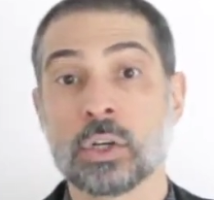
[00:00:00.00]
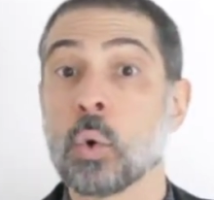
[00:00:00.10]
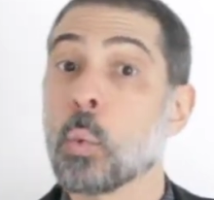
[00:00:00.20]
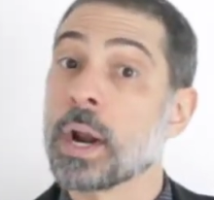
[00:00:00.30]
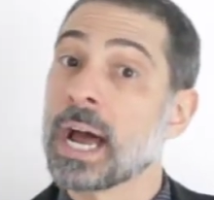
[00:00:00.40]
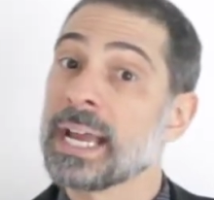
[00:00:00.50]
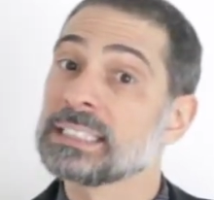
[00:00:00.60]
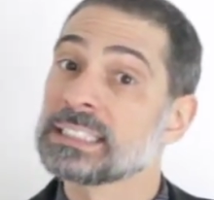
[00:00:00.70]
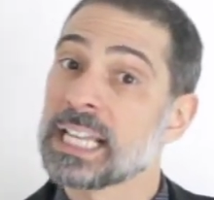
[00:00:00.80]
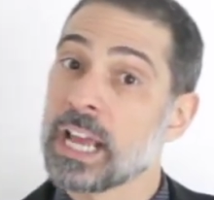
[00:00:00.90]
When I
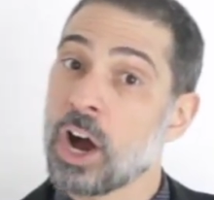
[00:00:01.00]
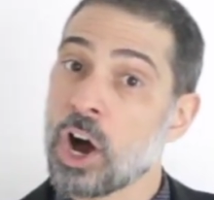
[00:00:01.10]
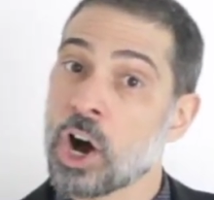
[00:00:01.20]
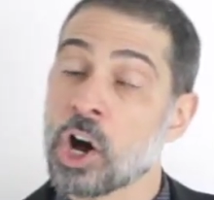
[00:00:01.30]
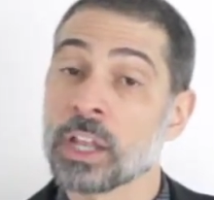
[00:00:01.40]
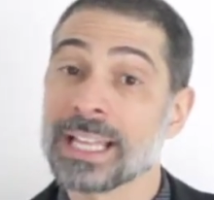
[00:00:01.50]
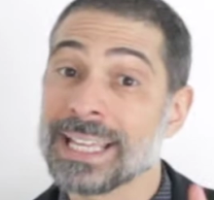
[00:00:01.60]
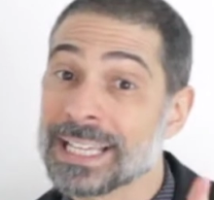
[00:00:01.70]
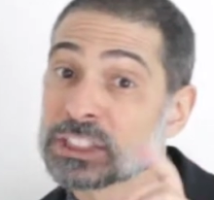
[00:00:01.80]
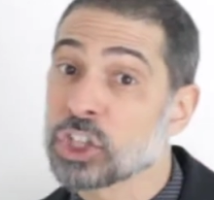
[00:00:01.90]
say all,
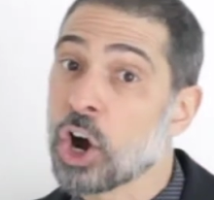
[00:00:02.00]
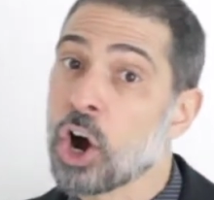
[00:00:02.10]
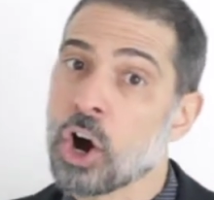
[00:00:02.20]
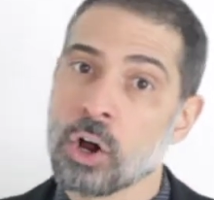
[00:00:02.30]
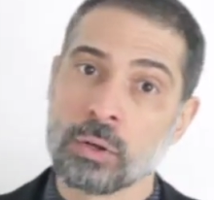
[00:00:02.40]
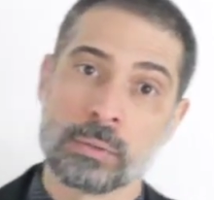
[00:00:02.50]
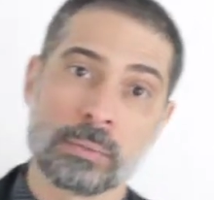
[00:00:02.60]
it's all.